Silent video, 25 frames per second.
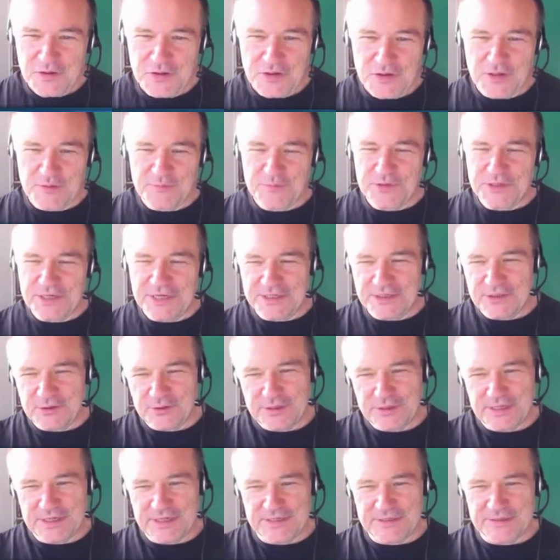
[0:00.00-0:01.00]
Hope you like
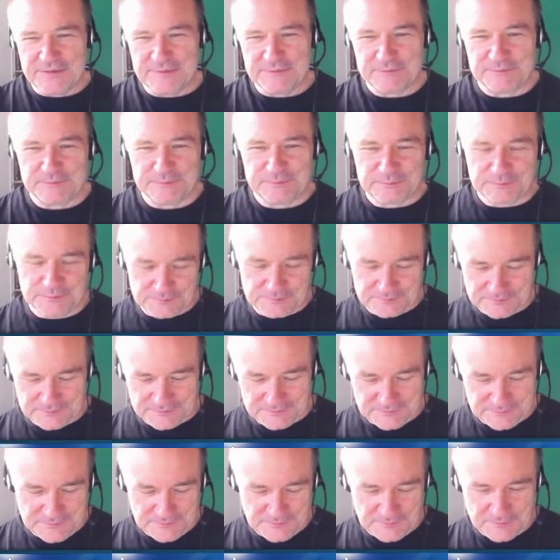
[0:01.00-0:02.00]
looking at it.
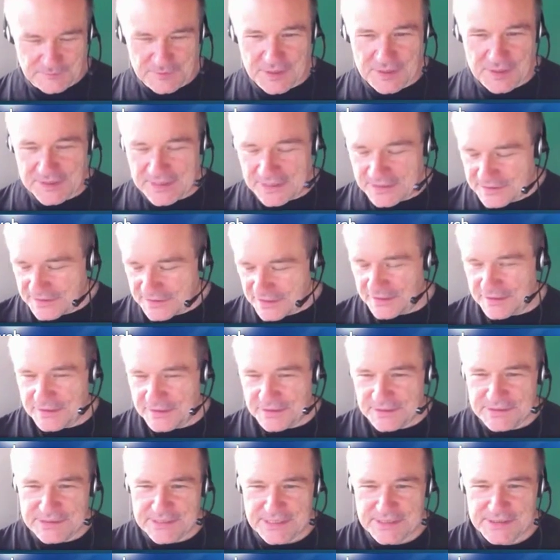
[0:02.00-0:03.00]
That's the end of
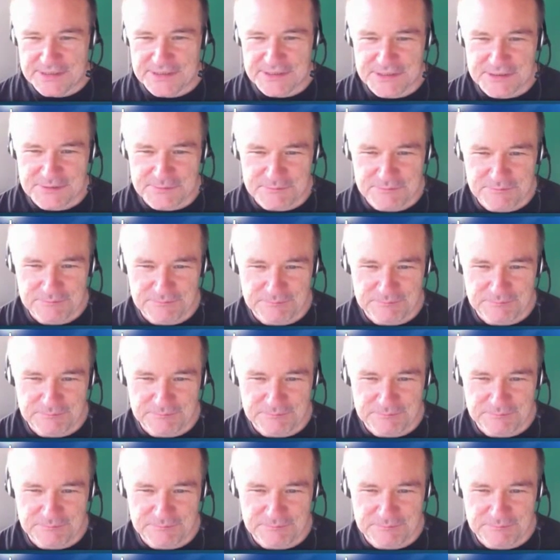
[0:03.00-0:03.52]
the test.